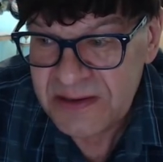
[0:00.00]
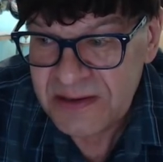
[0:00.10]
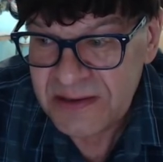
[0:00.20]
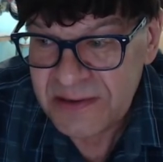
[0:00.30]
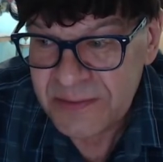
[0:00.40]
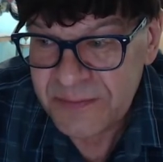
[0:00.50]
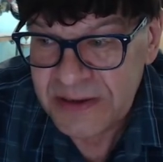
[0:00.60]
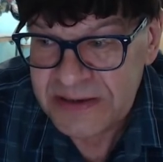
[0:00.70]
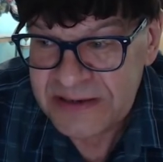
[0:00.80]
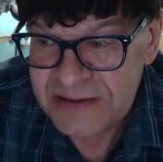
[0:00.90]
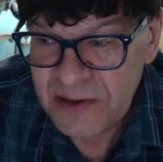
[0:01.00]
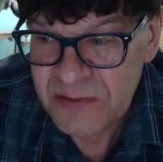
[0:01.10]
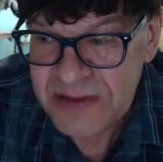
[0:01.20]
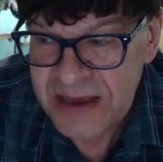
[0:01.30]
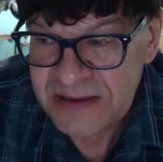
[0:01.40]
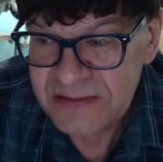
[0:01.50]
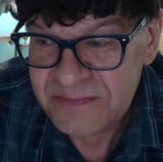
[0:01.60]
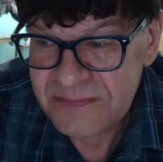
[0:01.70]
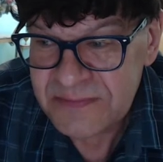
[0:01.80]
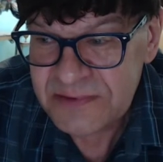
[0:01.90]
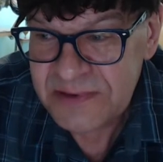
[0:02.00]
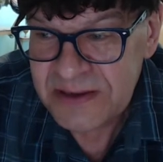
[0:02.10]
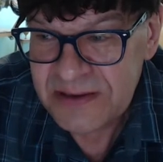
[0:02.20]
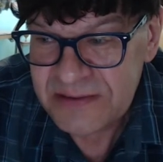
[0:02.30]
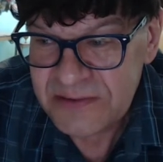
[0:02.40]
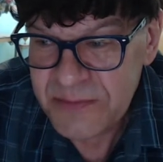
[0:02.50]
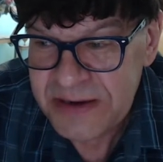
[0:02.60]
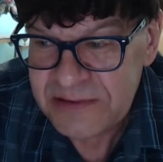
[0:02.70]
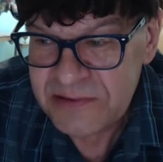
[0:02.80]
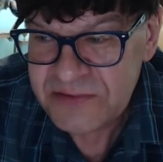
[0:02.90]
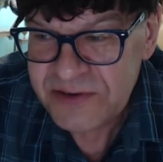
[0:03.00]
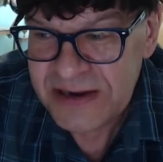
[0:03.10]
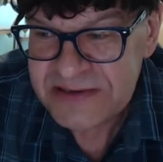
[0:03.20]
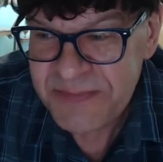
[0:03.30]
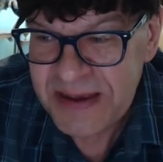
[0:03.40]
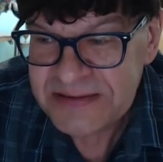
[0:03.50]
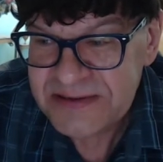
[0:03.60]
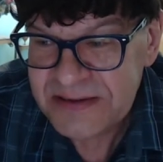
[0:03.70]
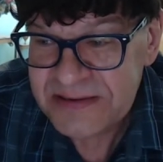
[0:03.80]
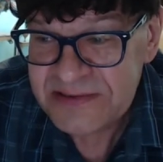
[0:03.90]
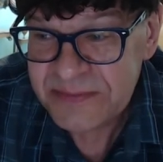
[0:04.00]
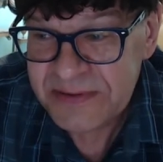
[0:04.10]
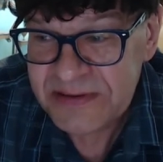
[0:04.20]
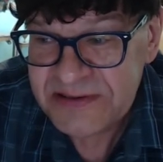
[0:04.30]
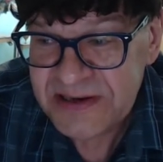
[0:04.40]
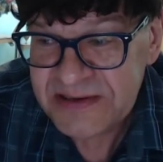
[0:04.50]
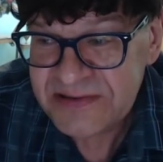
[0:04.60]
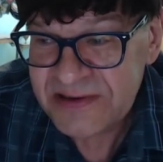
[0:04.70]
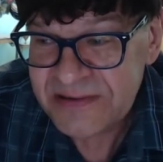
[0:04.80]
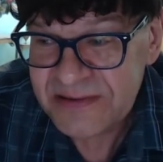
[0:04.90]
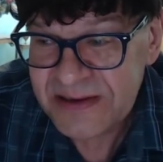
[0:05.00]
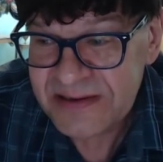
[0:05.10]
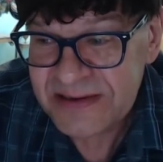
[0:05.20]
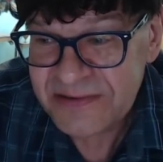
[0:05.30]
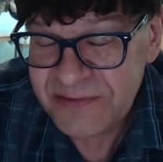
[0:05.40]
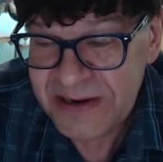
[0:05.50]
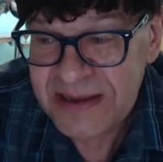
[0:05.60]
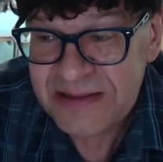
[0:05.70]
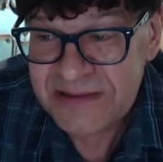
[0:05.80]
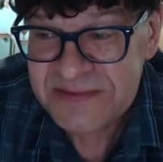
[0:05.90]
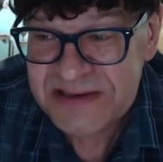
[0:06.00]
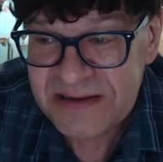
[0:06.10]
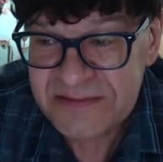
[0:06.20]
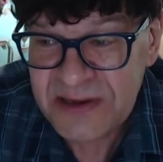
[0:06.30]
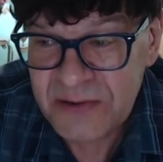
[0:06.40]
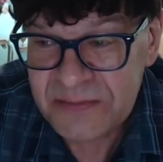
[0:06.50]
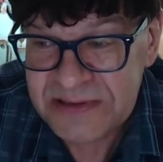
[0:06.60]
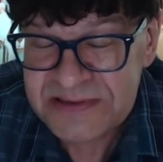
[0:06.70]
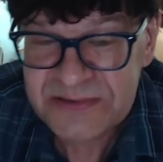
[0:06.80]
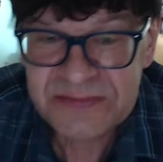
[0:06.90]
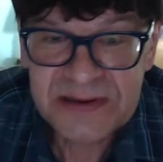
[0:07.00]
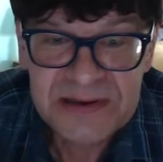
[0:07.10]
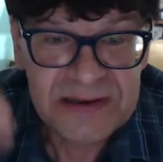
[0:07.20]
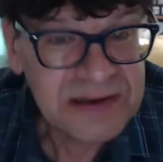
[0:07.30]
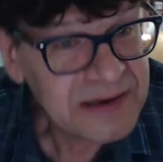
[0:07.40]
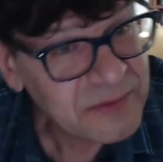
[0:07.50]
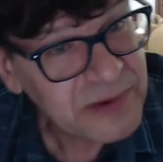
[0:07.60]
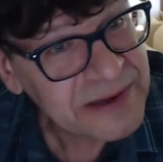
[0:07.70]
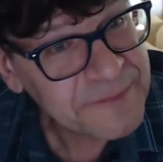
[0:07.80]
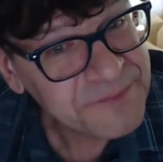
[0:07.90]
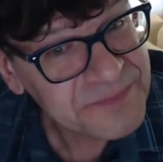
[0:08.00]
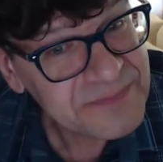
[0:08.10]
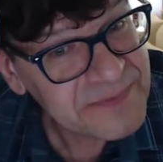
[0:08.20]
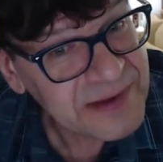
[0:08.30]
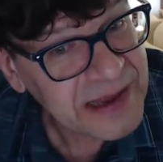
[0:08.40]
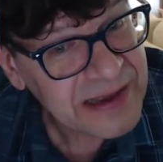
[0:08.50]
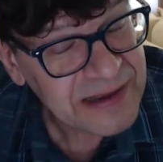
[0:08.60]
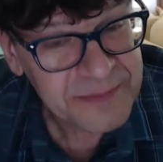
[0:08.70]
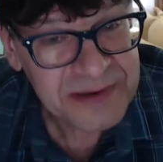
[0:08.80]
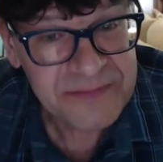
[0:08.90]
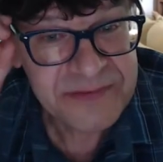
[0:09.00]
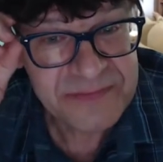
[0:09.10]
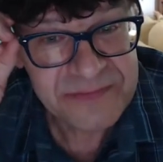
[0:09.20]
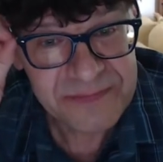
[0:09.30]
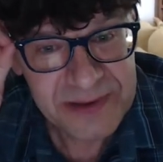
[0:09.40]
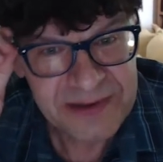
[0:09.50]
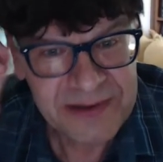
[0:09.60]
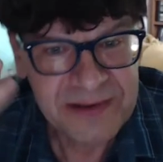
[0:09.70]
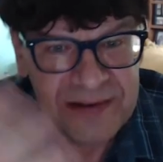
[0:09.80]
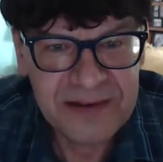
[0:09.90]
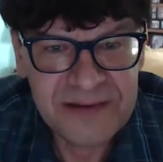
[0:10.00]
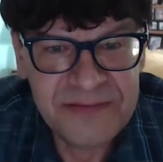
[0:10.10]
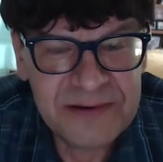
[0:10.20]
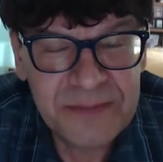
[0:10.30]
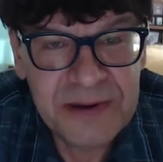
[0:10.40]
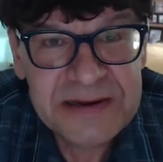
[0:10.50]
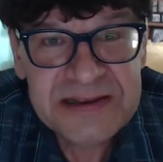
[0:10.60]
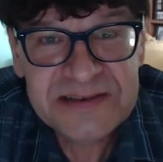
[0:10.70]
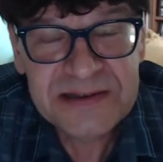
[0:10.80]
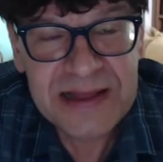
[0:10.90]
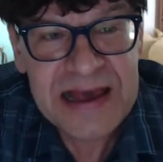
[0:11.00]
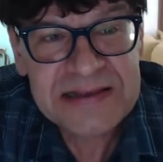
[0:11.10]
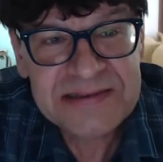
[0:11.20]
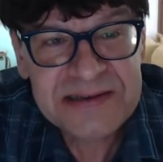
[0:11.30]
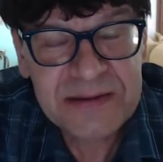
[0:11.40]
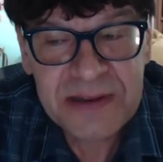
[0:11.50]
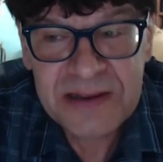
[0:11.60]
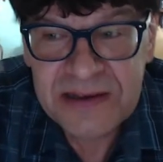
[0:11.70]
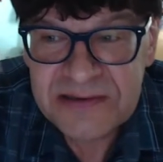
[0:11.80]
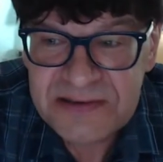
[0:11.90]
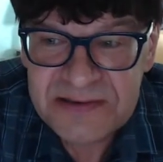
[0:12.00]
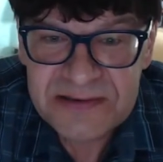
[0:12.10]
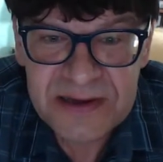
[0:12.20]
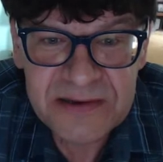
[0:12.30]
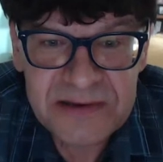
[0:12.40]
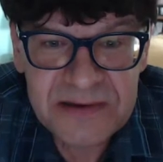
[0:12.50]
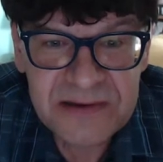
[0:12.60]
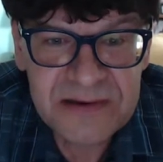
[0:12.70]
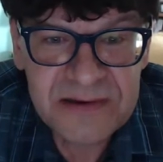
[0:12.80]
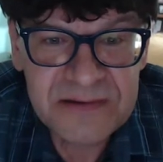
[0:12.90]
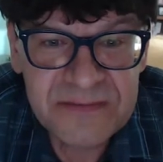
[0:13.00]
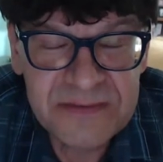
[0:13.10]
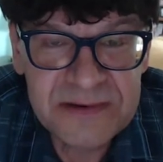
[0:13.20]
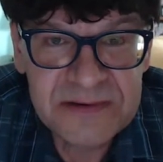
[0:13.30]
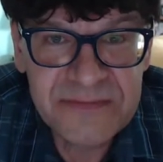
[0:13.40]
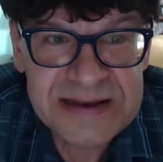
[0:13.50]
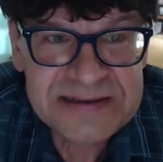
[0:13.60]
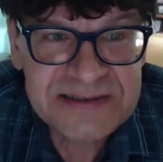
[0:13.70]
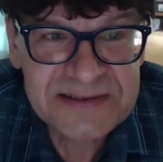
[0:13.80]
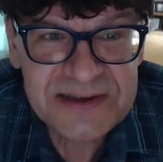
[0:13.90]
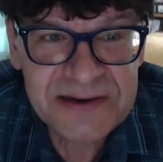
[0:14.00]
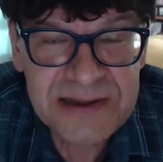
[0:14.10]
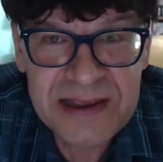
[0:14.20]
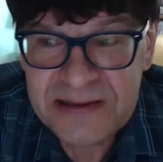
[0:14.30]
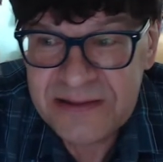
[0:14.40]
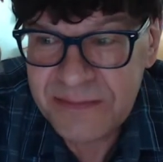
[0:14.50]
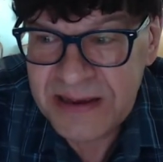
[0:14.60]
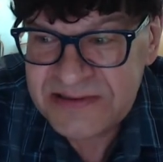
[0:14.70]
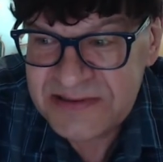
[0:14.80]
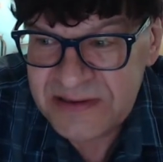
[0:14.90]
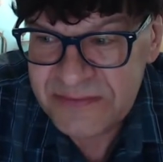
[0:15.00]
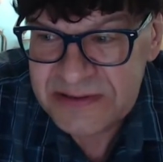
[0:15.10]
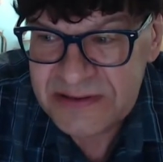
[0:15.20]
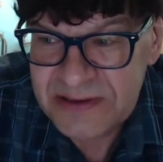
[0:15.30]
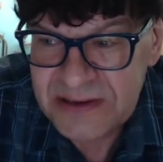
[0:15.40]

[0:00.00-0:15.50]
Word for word: Um, I didn't know that. Too many loser expats on disability checks are uh, drinking themselves homeless. Well, yeah, I mean, if you've if your money isn't lasting because you know you, your your vices are getting the best of it,